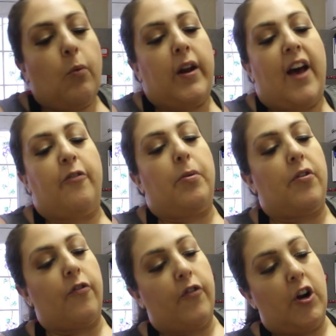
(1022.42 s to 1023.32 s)
would have
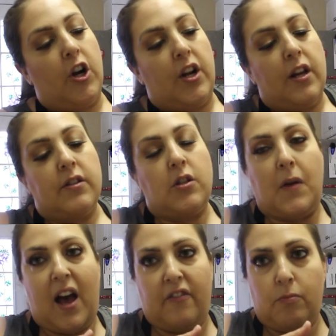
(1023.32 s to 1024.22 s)
preferred
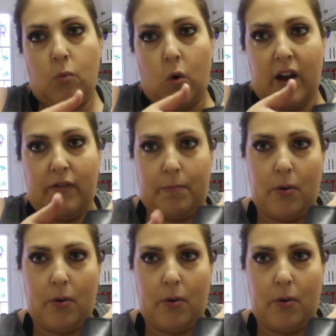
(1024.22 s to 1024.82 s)
to have more of a